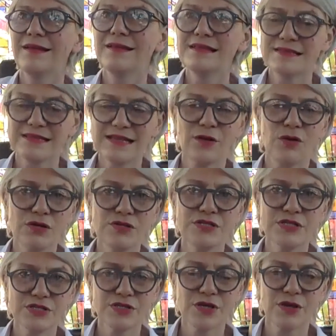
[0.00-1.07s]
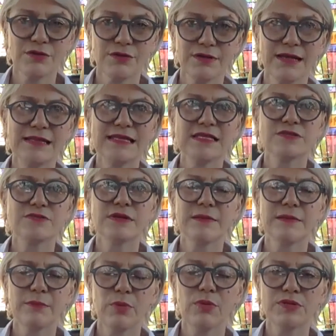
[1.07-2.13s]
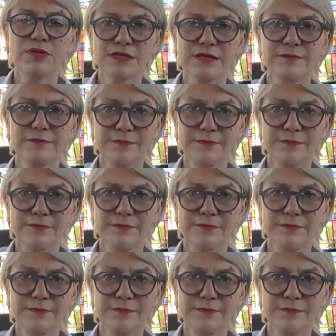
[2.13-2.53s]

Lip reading: the Psychology show. I think it's really important.